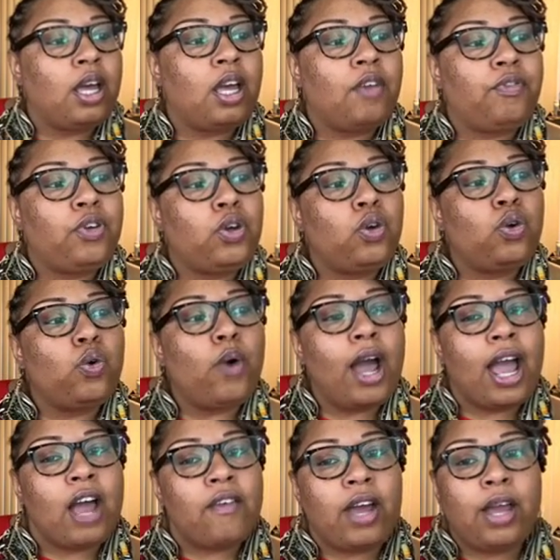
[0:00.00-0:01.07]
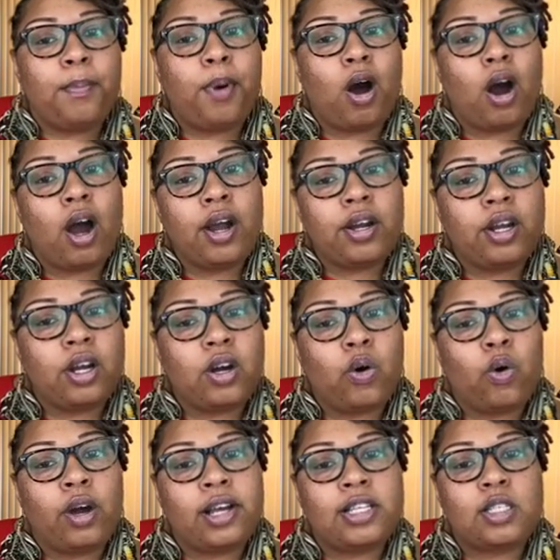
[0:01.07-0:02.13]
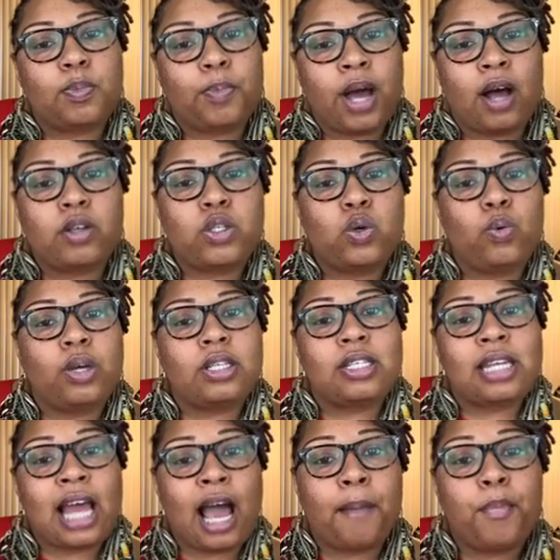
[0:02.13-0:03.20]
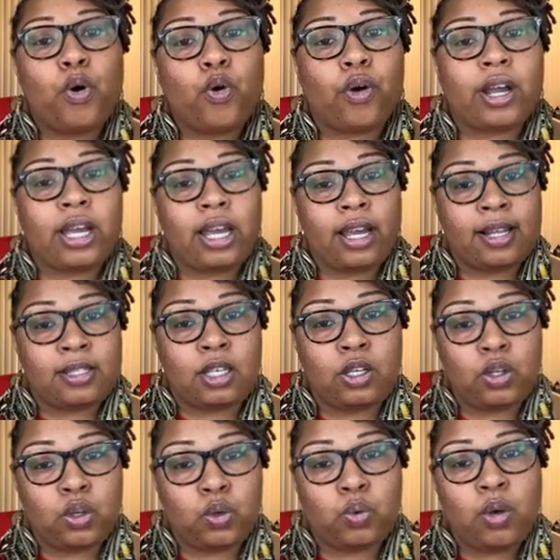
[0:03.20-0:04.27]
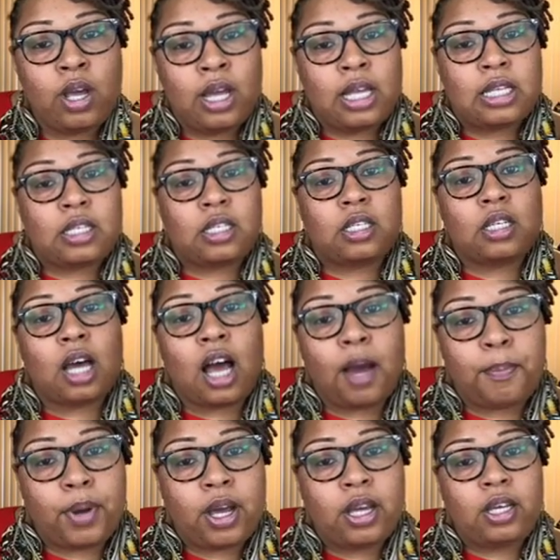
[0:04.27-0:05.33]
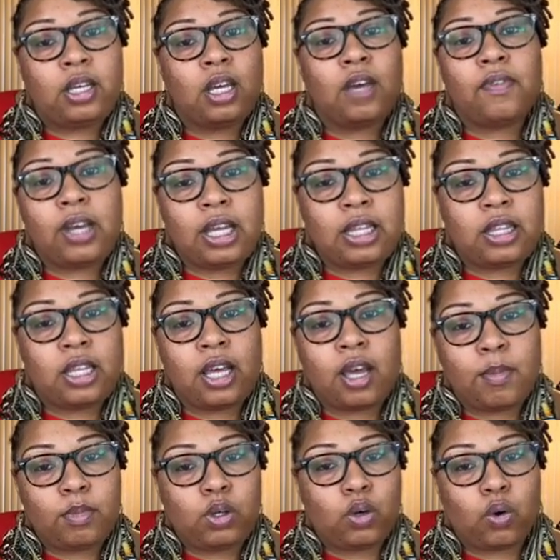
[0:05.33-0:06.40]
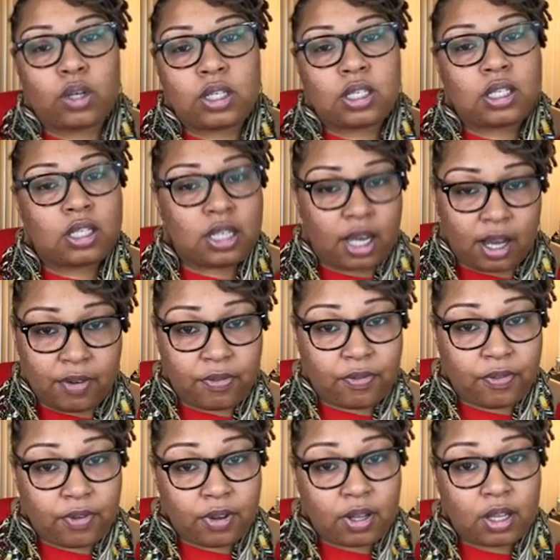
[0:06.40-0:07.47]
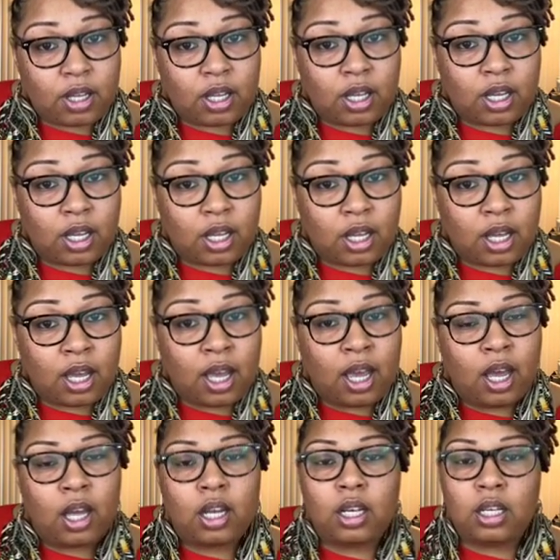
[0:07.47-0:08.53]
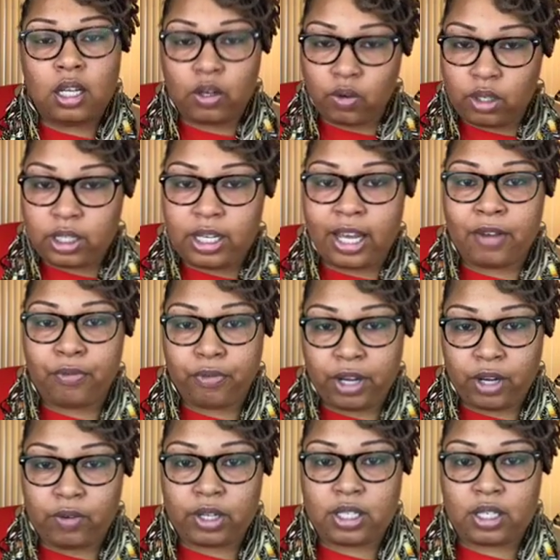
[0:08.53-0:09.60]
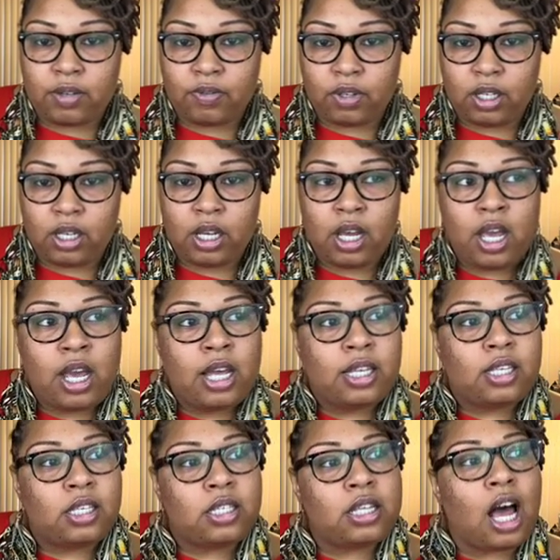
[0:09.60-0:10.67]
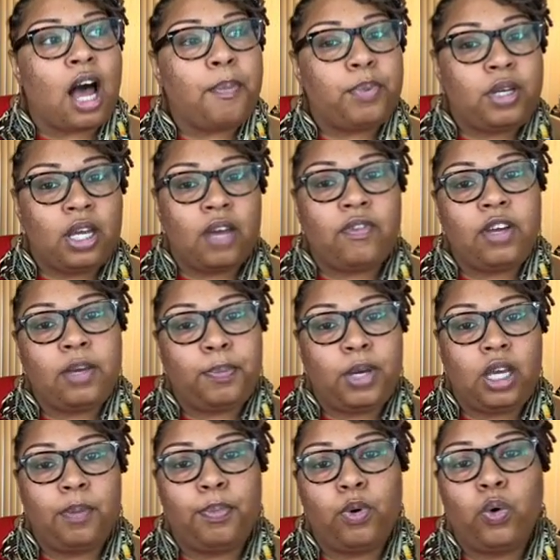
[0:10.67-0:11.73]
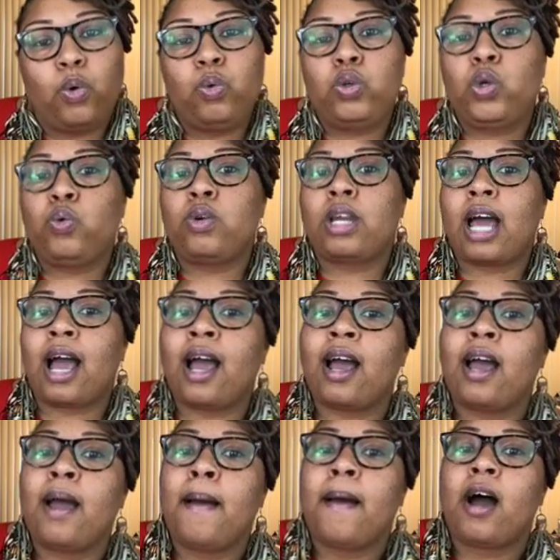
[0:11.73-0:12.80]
If you have a partner or a spouse who is not pouring into you, stop giving them your stuff, literally and figuratively. Stop giving people who do not